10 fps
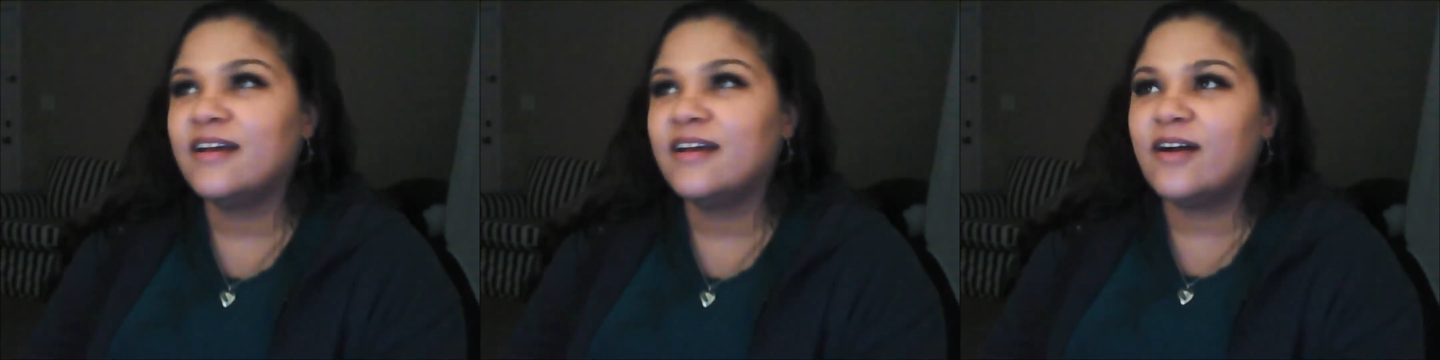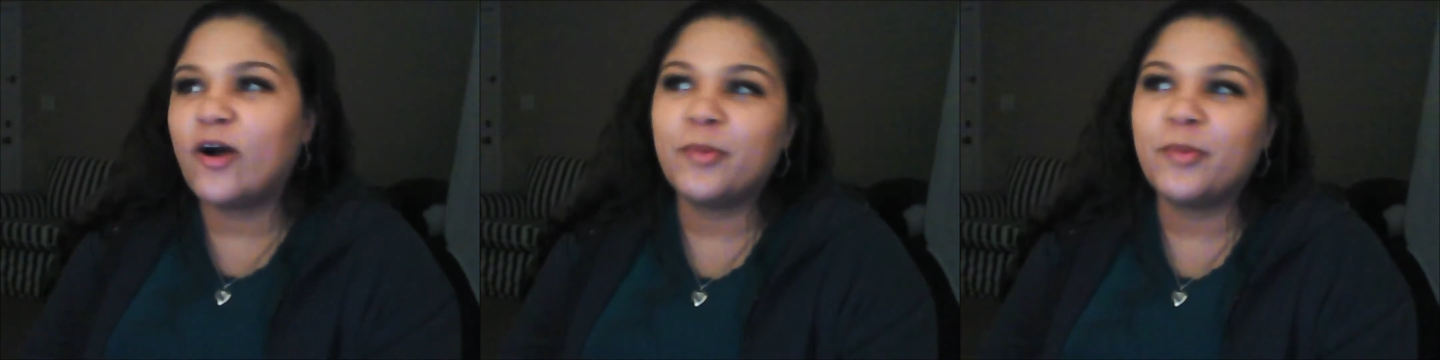oh,
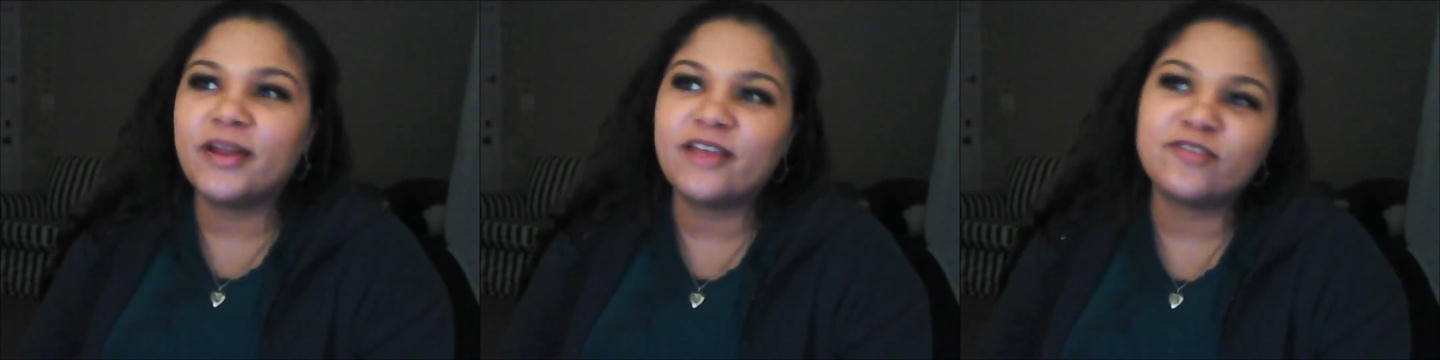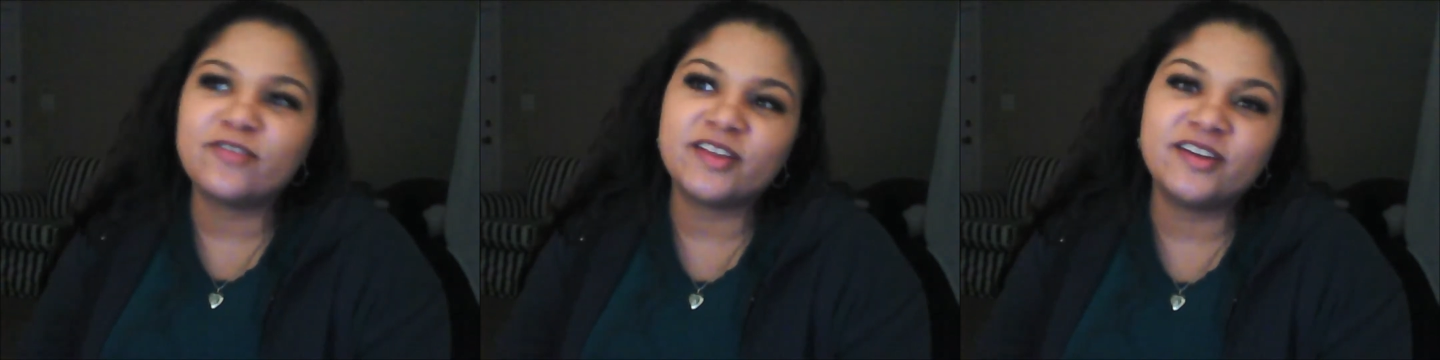I'm going to get
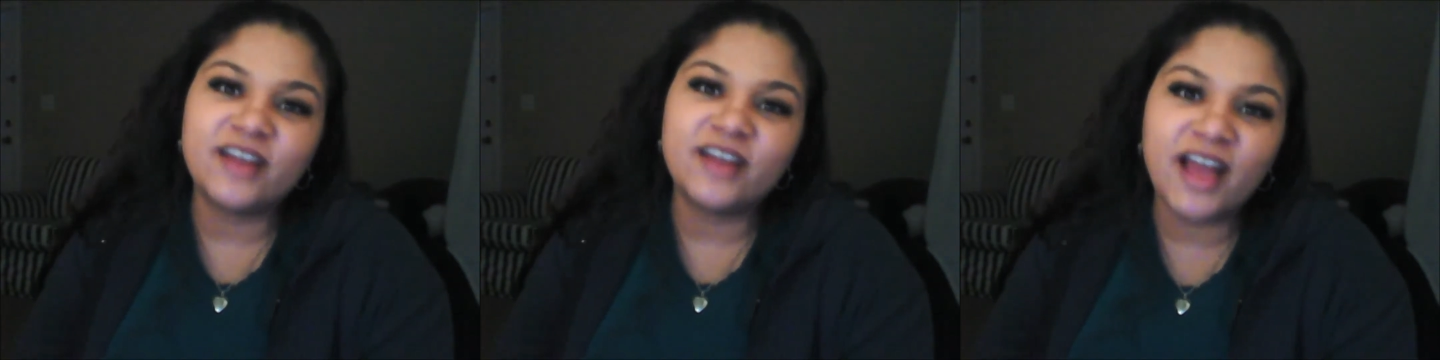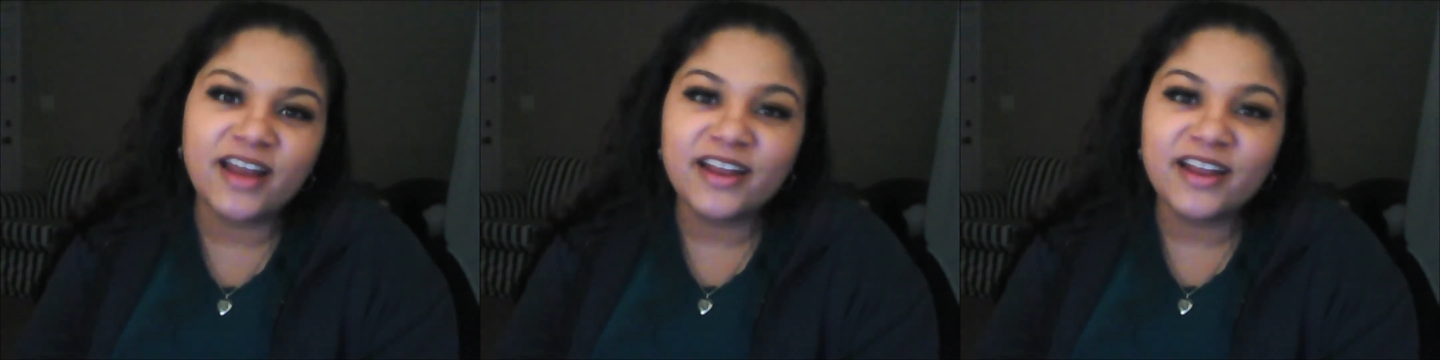really good at
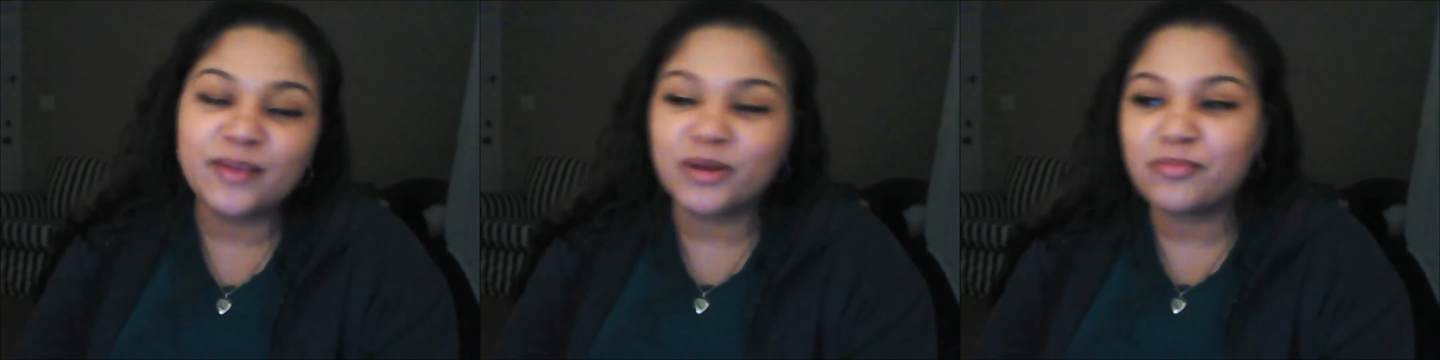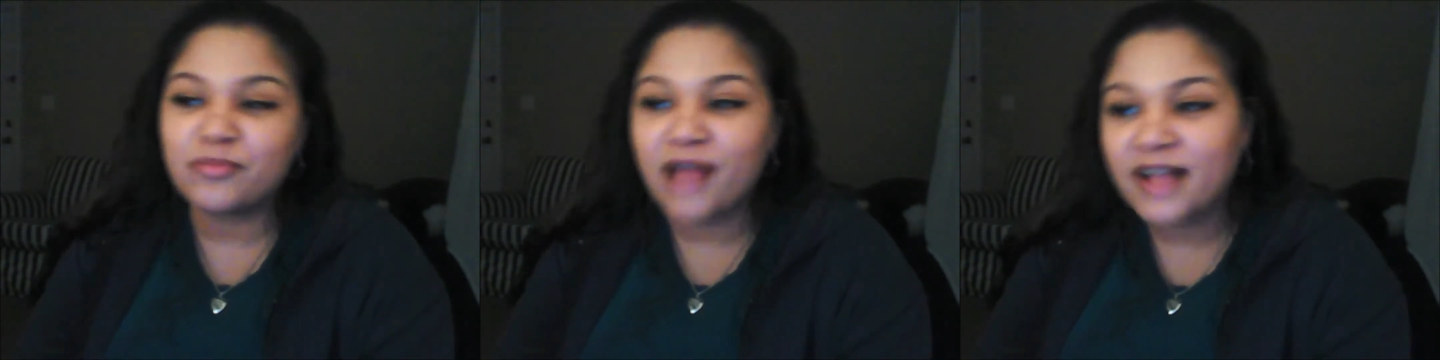it. I'm going to
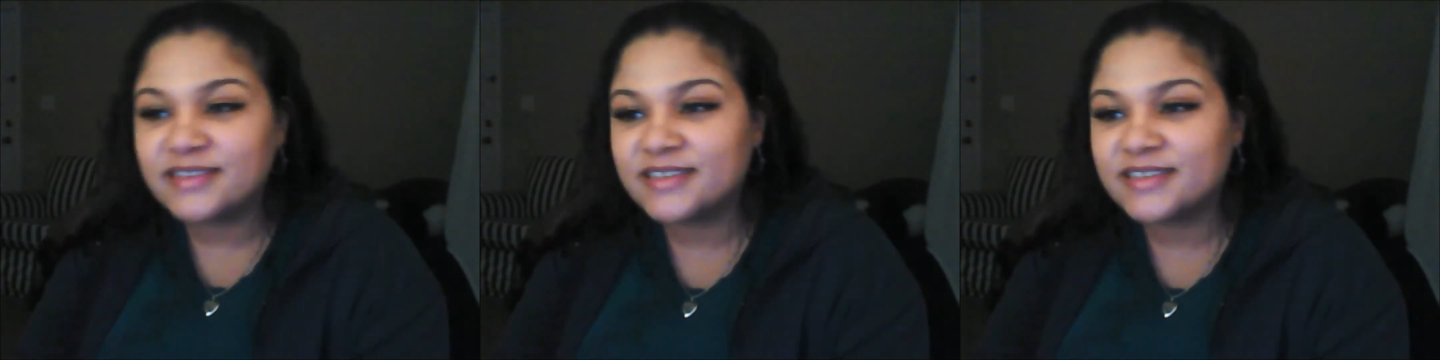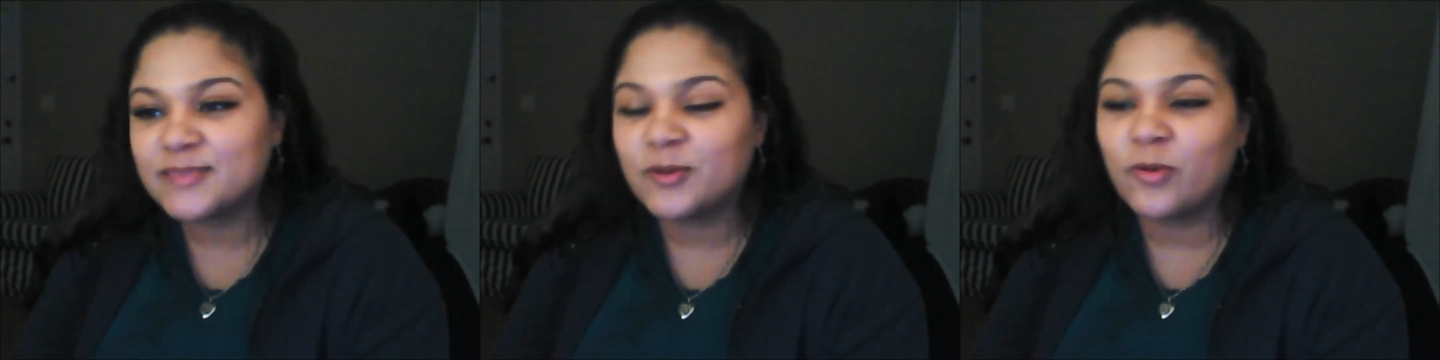practice. I'm
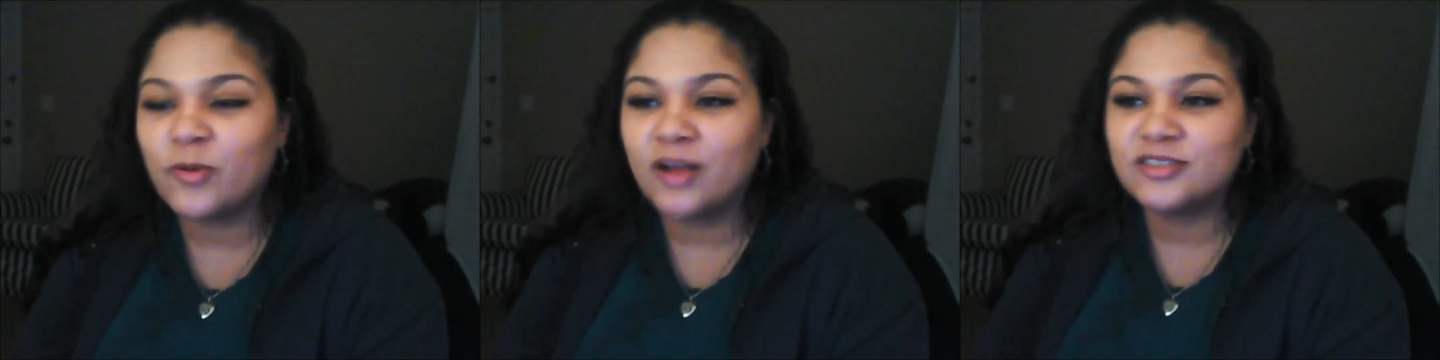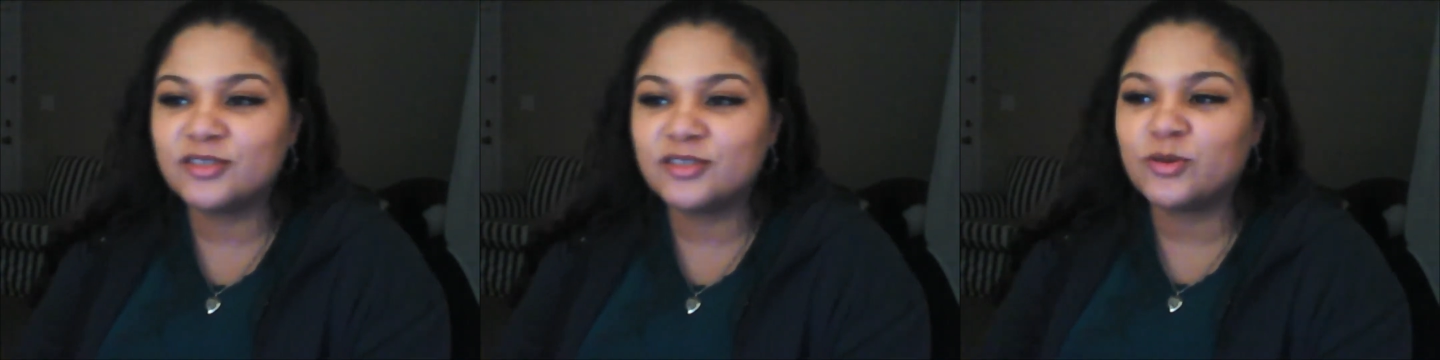going to watch
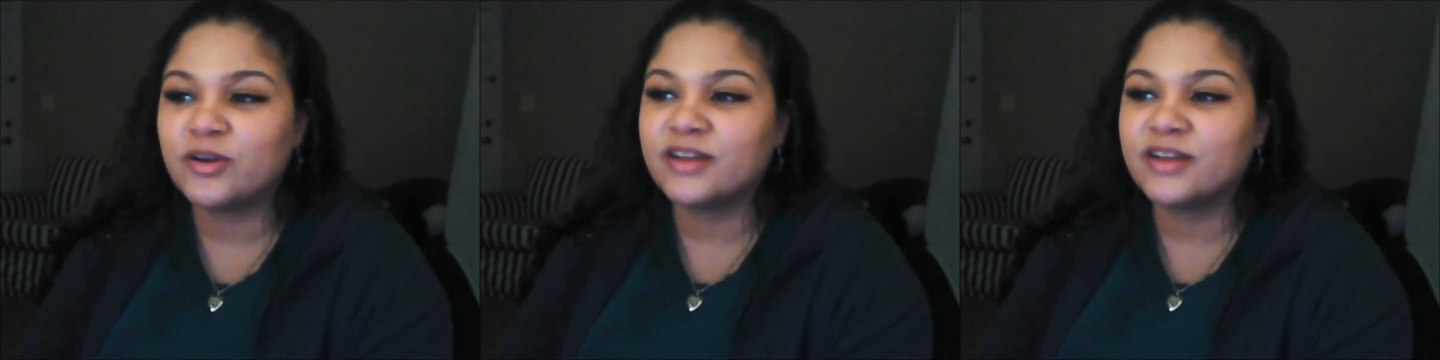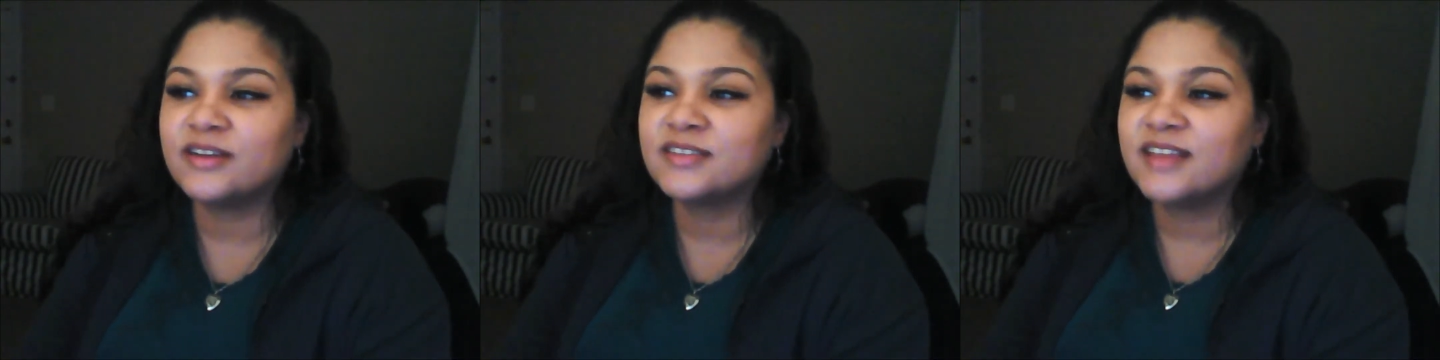
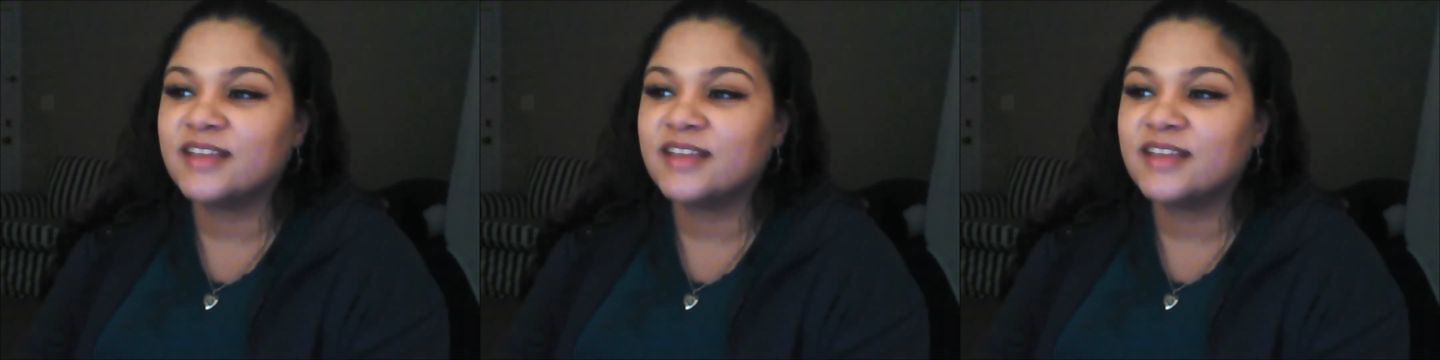tutorials.